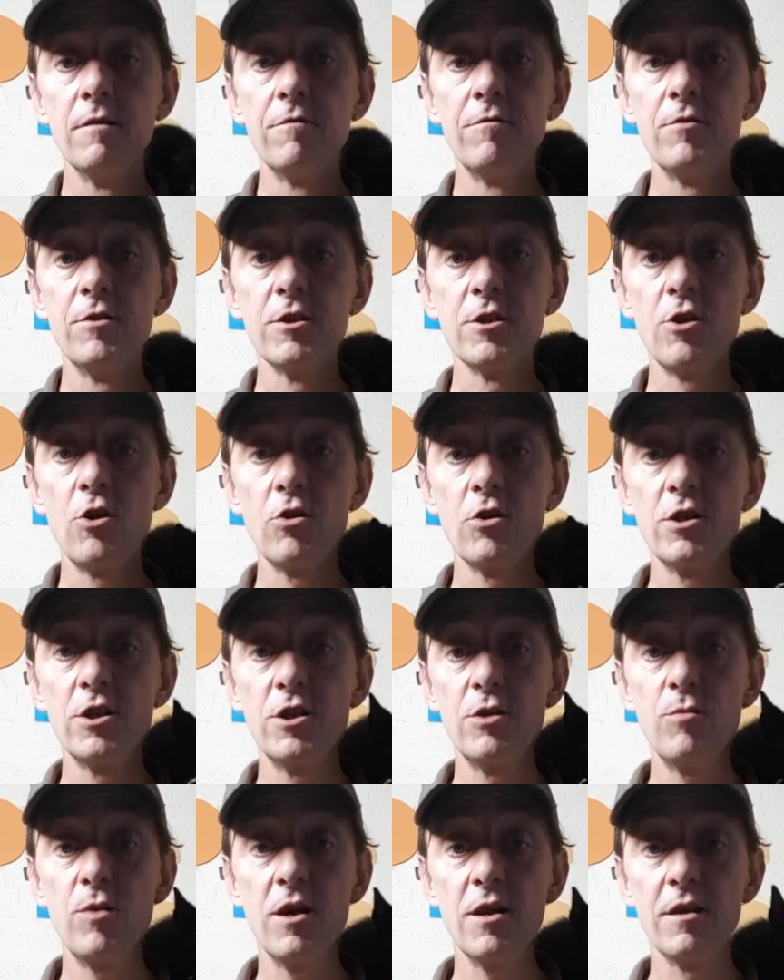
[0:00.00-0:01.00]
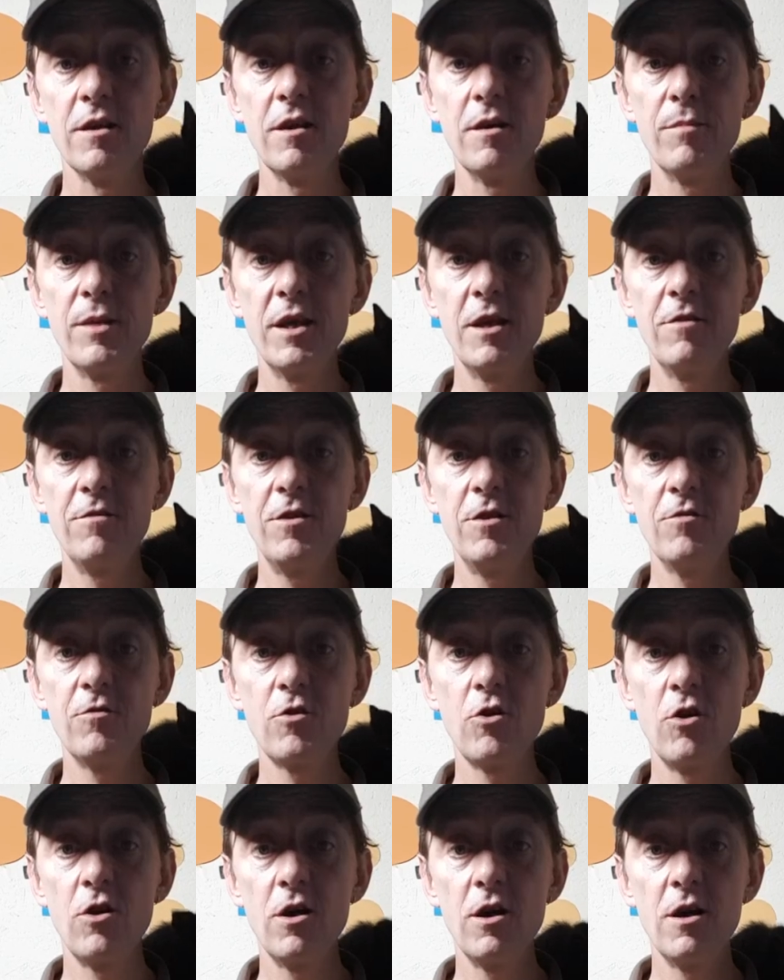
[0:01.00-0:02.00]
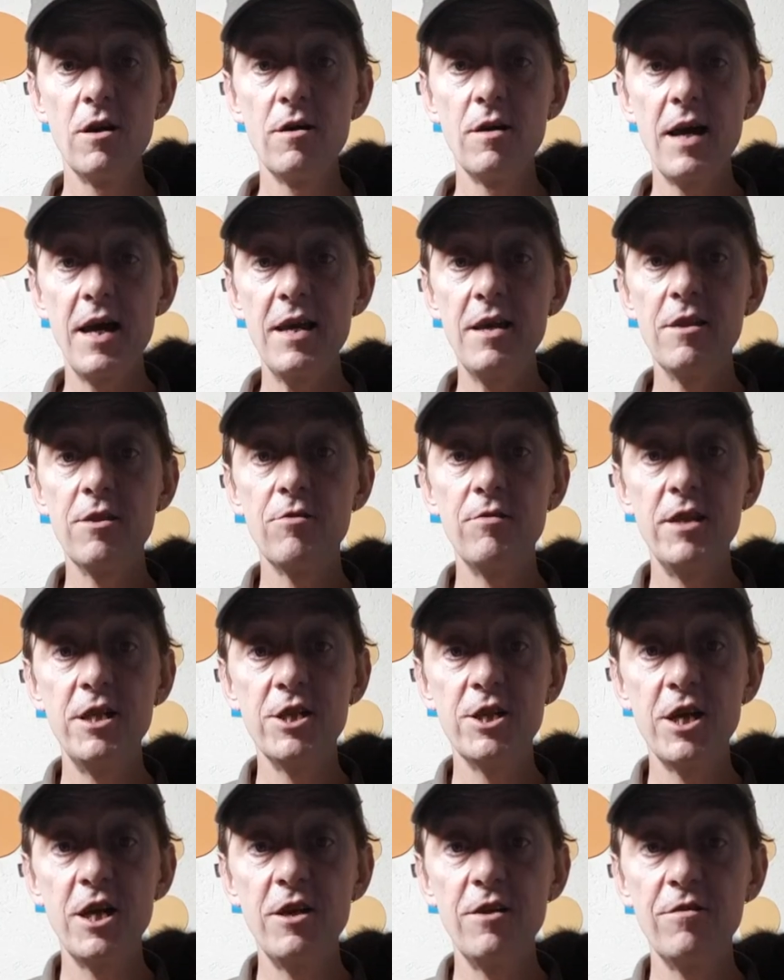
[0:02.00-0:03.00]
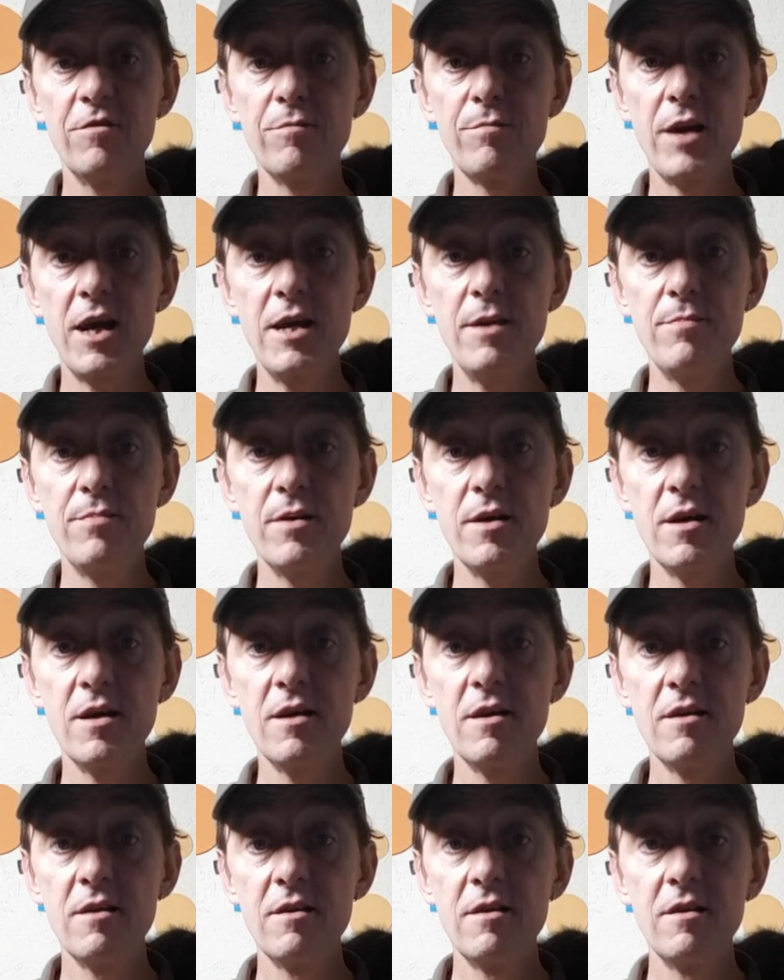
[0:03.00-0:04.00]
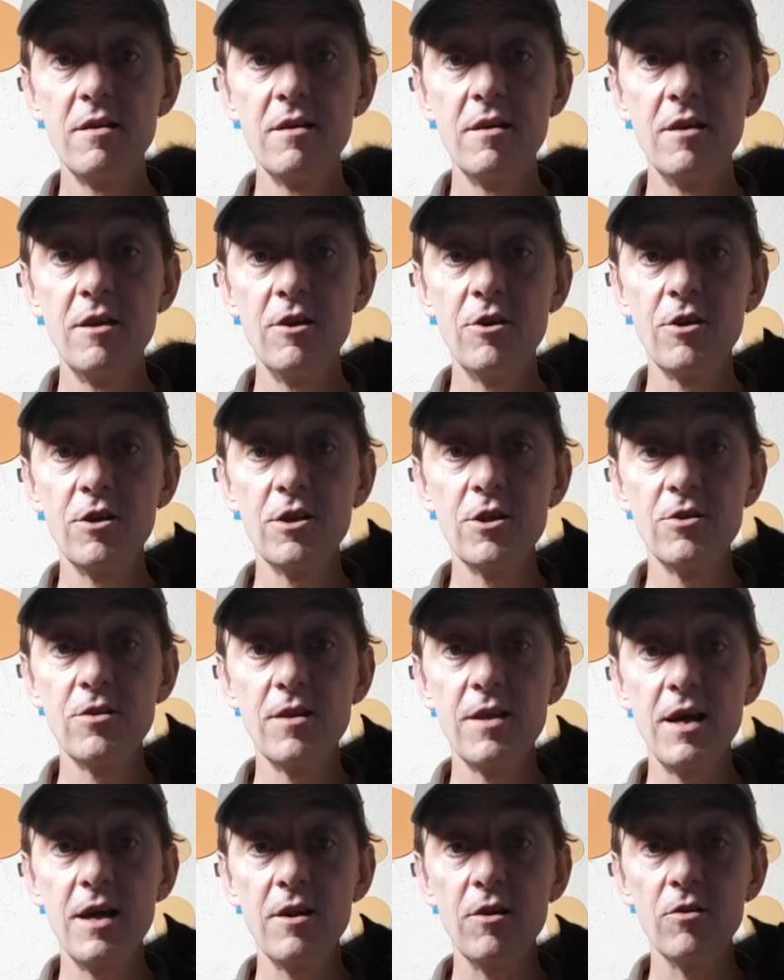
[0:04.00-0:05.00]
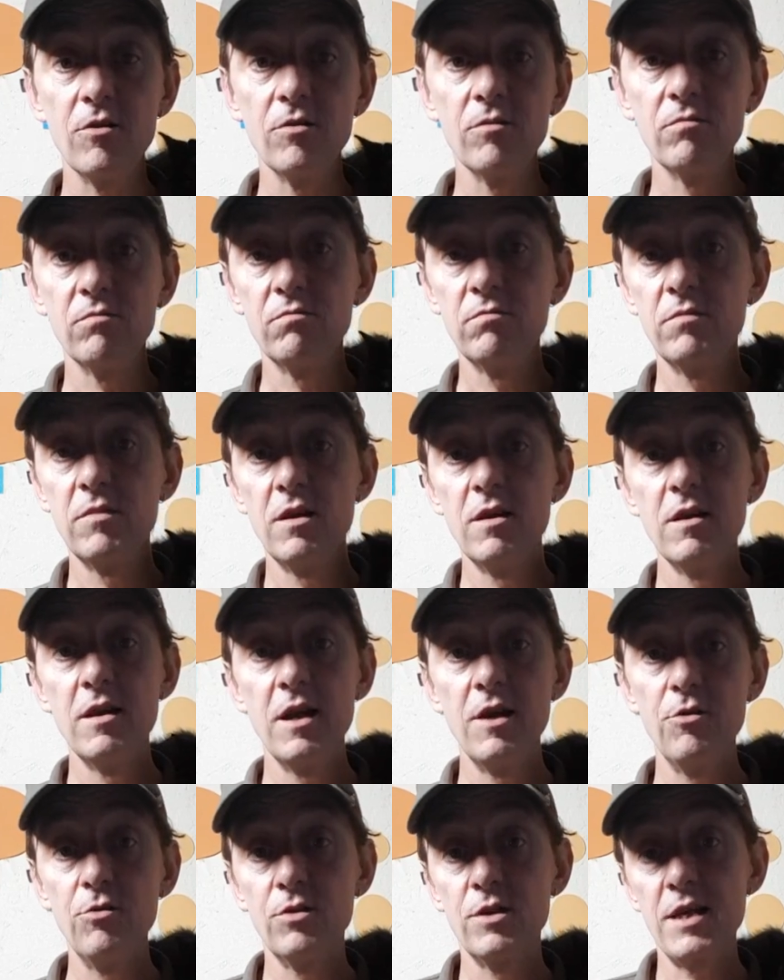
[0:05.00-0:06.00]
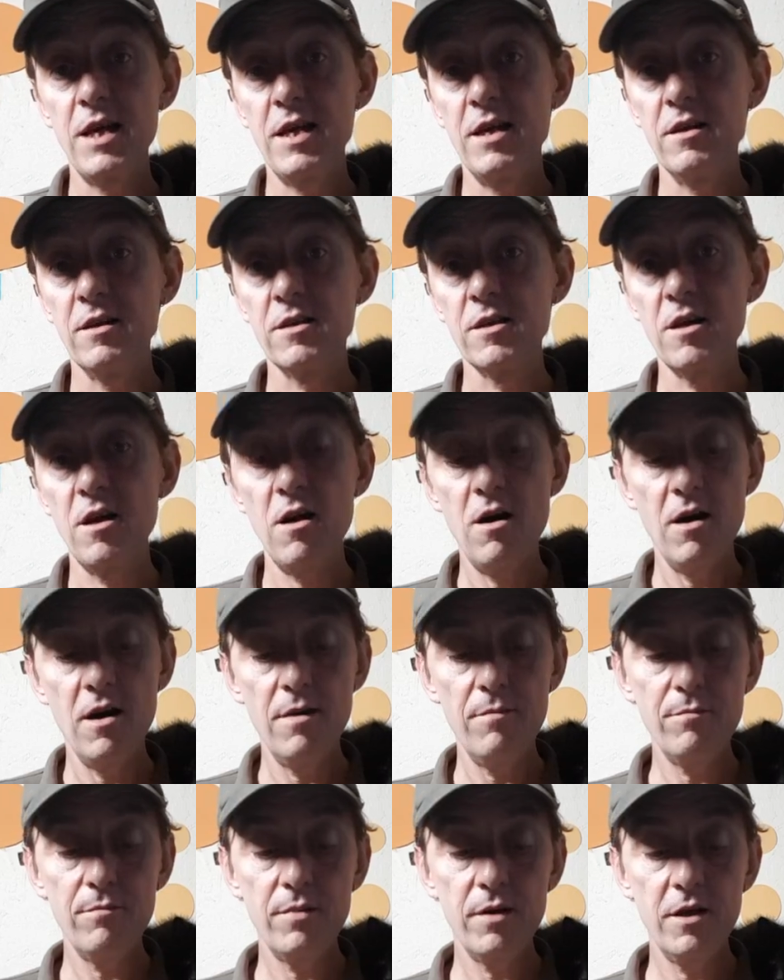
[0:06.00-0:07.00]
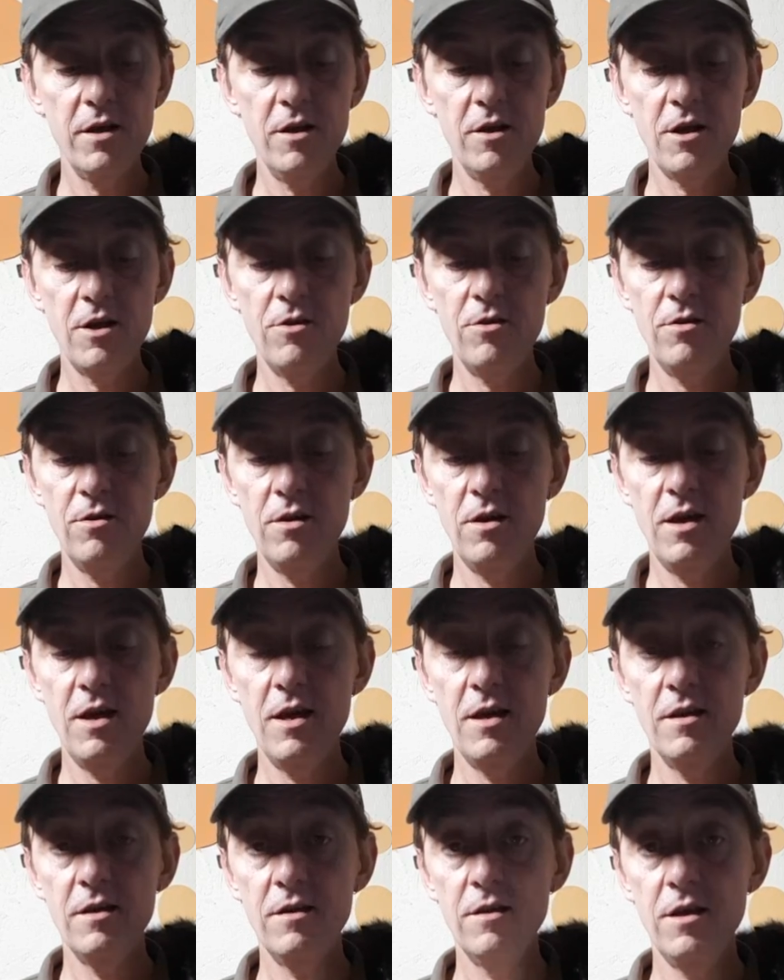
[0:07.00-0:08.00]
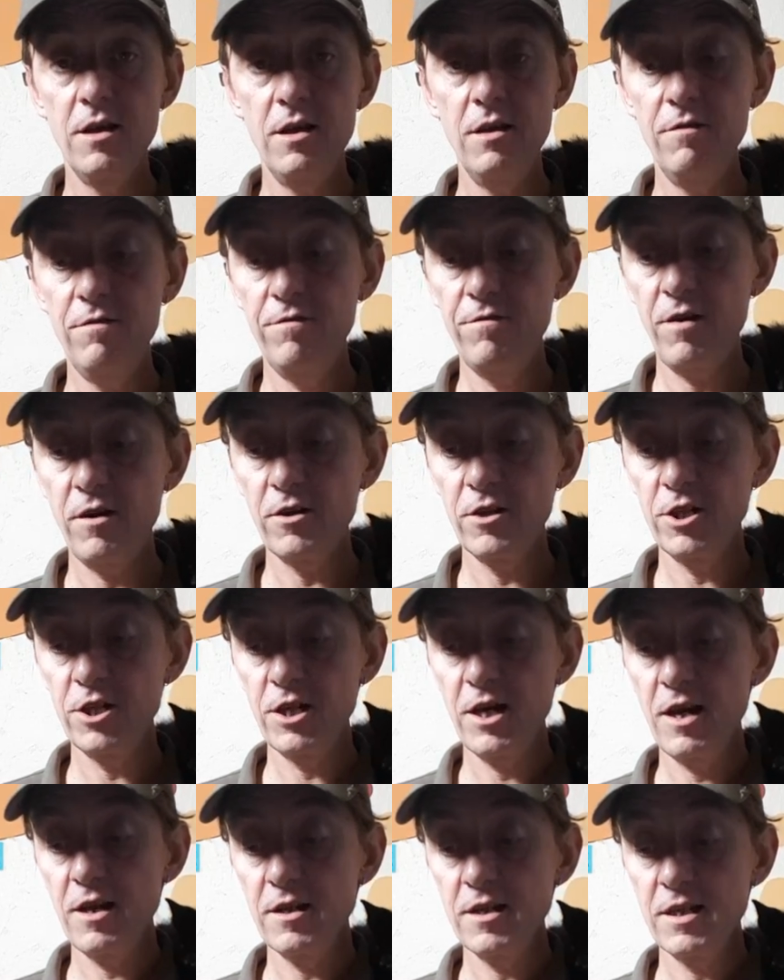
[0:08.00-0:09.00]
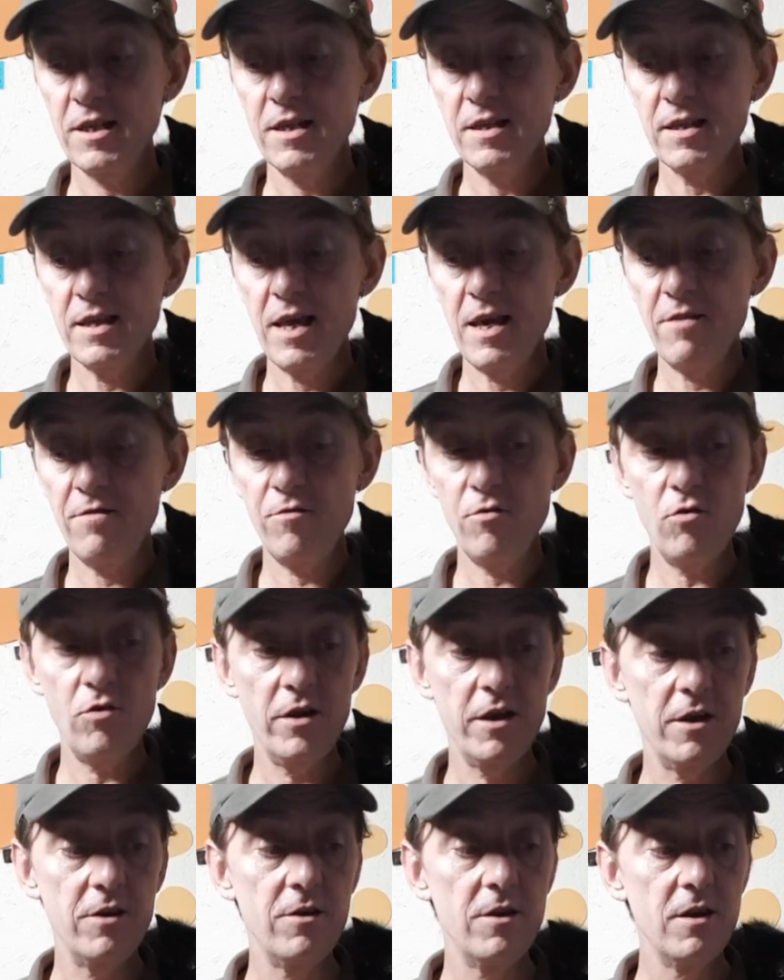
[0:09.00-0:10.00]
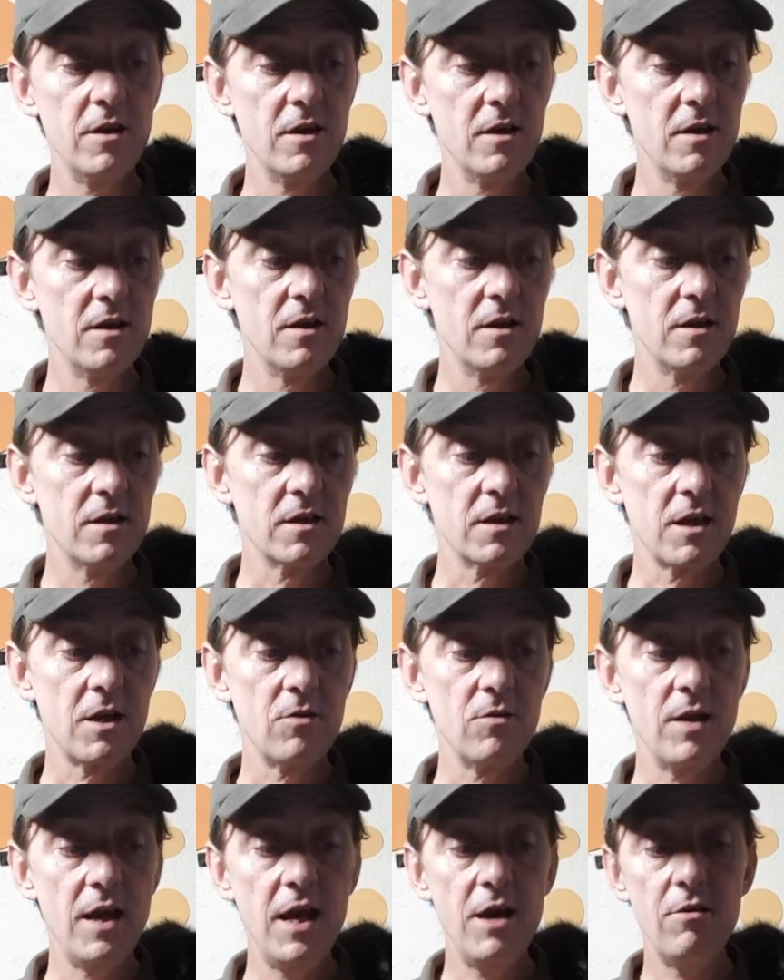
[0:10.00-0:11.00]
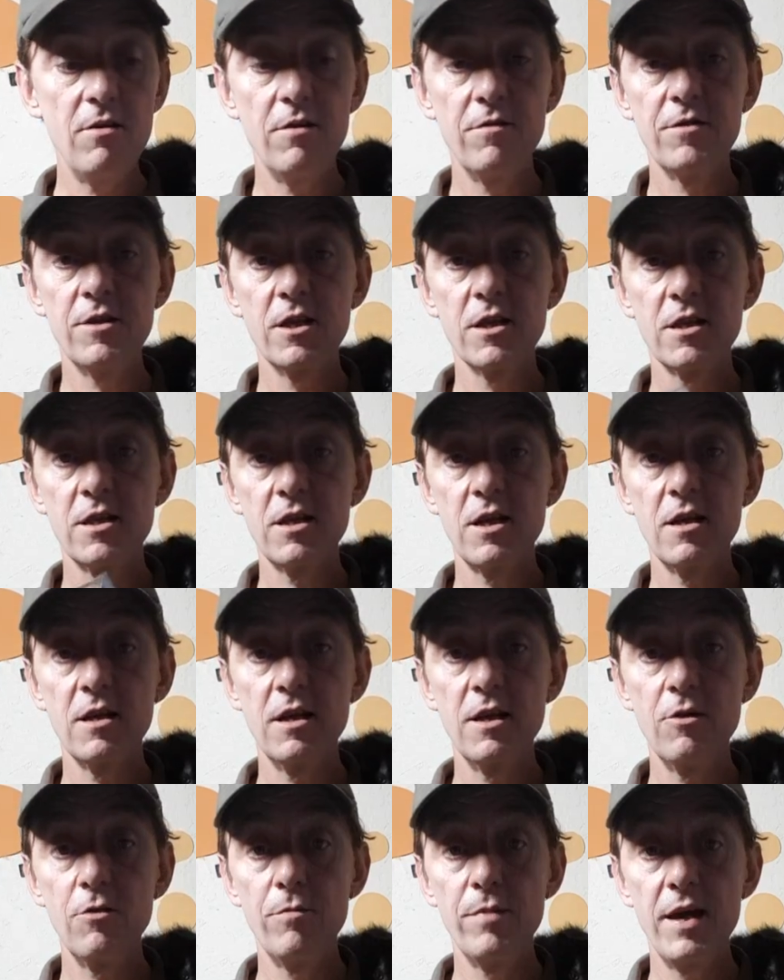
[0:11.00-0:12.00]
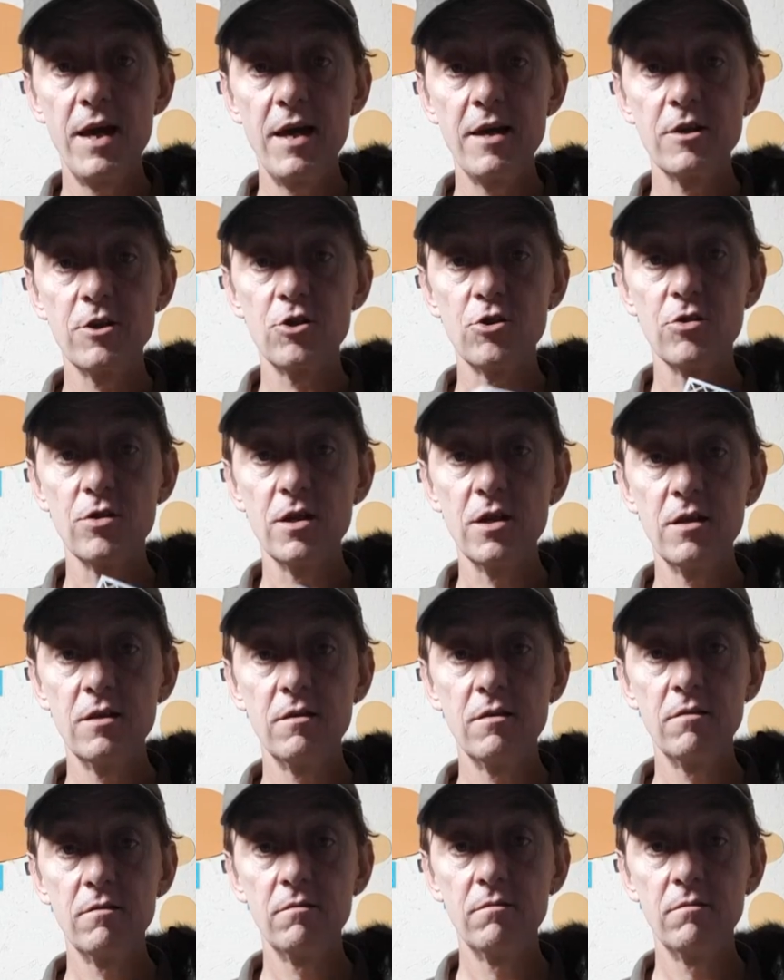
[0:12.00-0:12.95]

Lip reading: for as long as you want. I mean, if you've got a A3 sheet of paper, you can do it that long. It will take a time, but you know, the functionality's there for you. So here I've just done a little bit extra.